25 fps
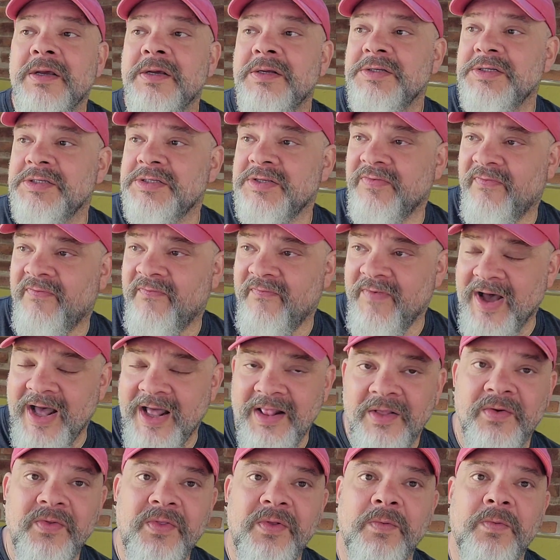Just
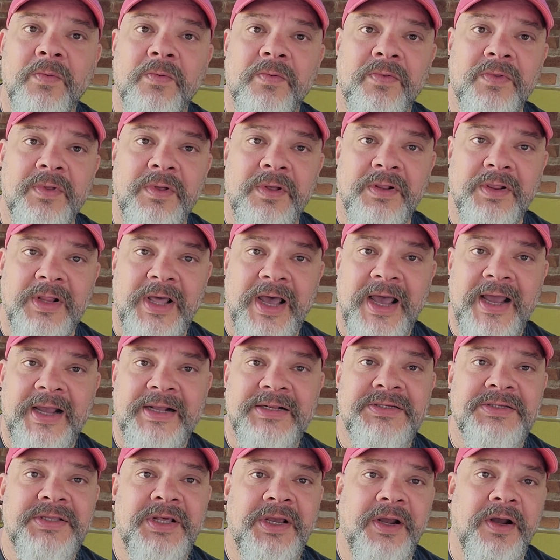follow the
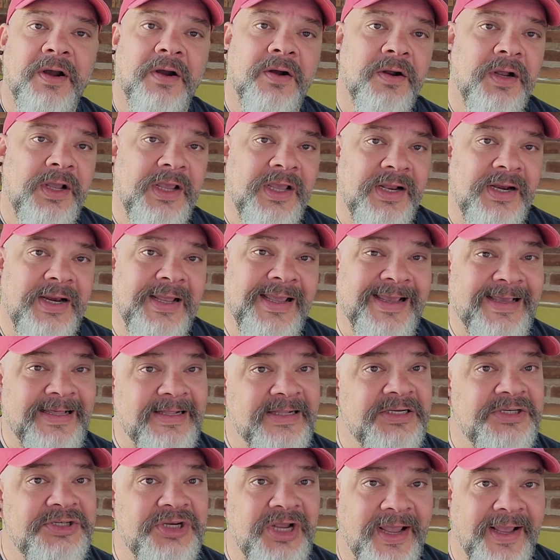lines. They are in
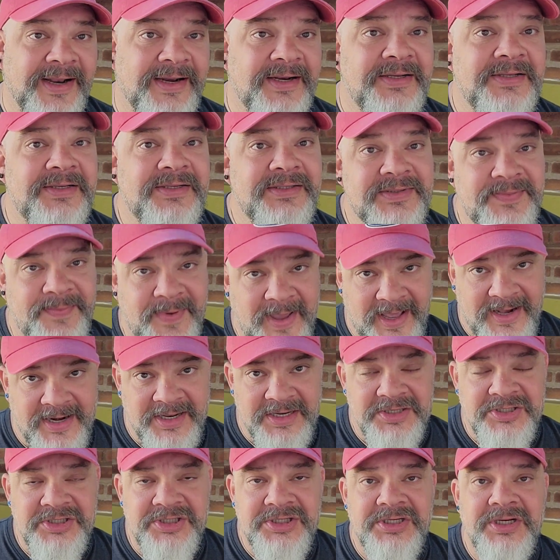English and
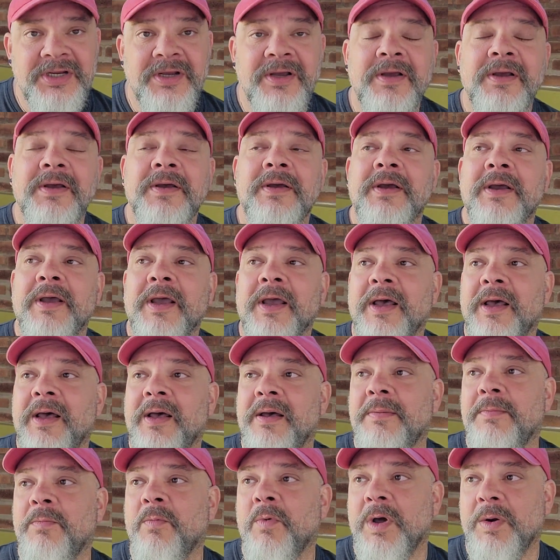Spanish.
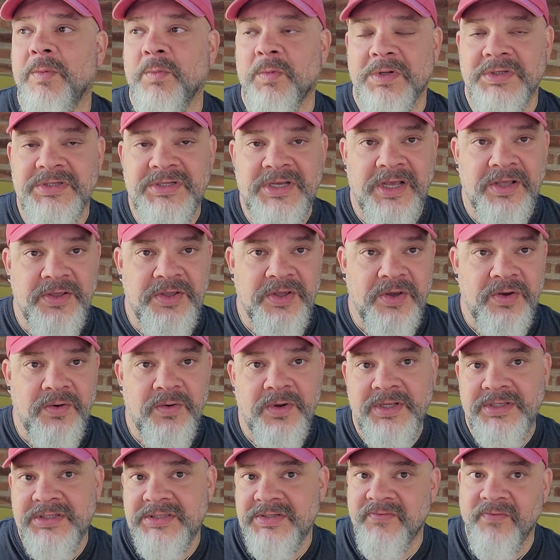One will tell
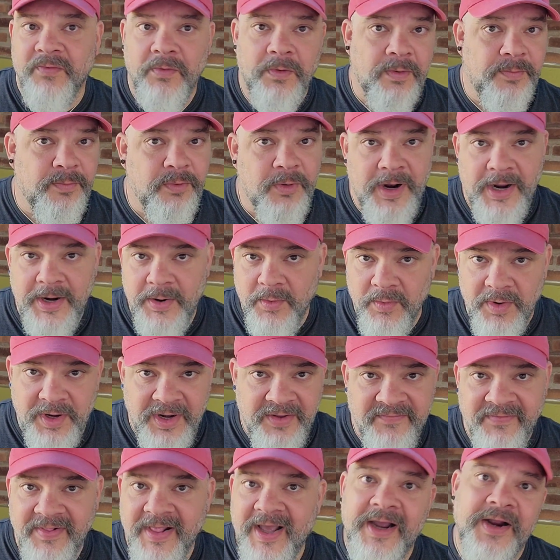you it's for
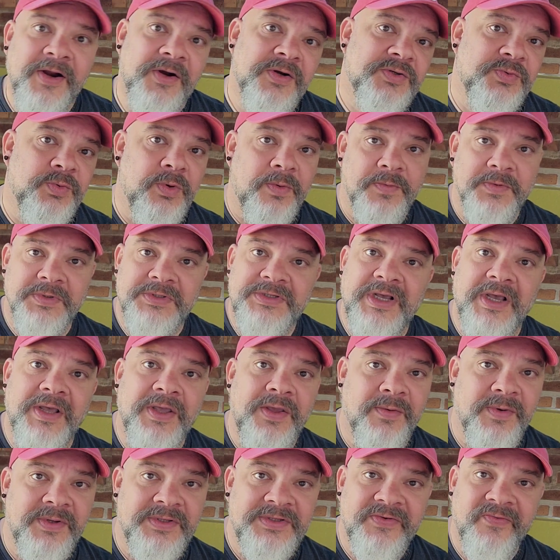priority flyers. One will tell
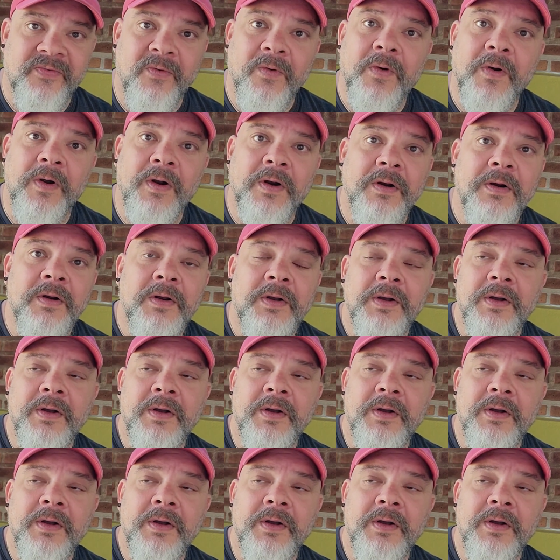you it's for